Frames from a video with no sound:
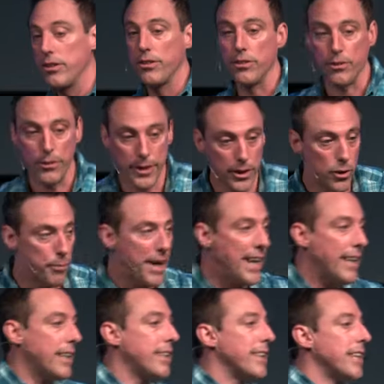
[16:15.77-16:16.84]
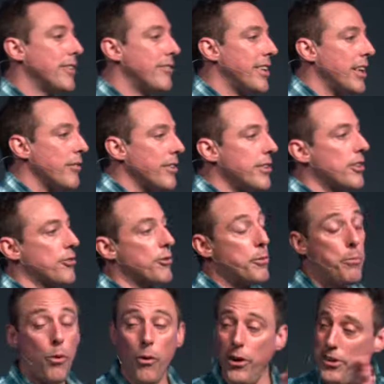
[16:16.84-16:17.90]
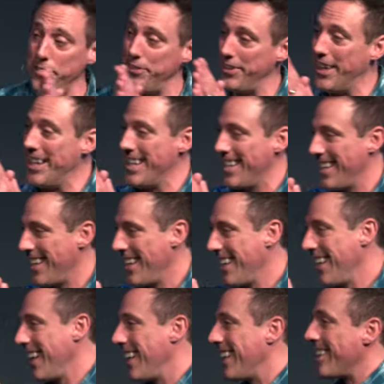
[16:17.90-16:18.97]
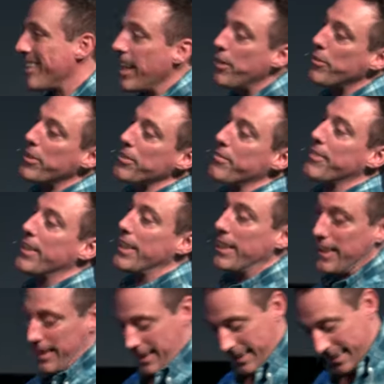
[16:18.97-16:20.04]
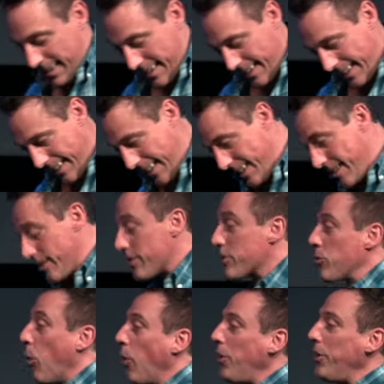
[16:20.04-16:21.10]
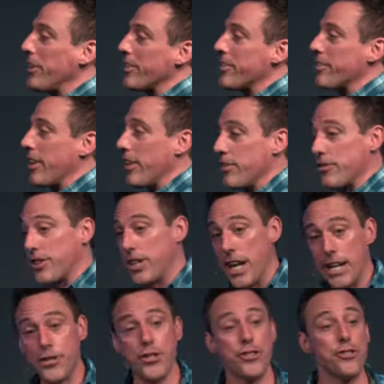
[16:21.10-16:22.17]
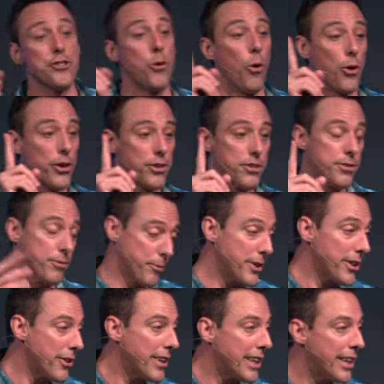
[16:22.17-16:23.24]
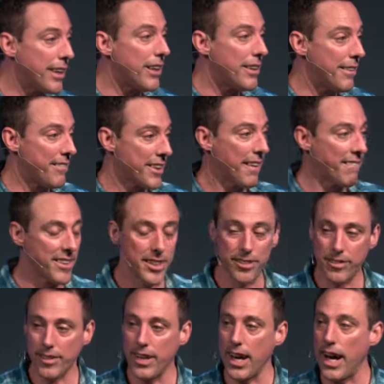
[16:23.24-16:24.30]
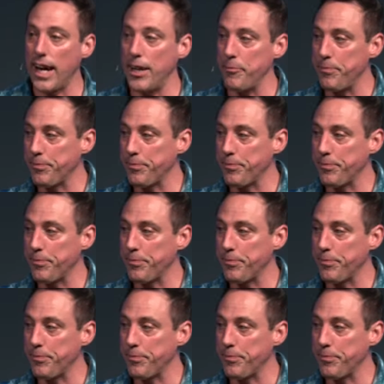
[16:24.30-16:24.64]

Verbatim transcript: So they go back. They give David this report, and David gets his sword and says, get your swords. We're going to go kill this guy.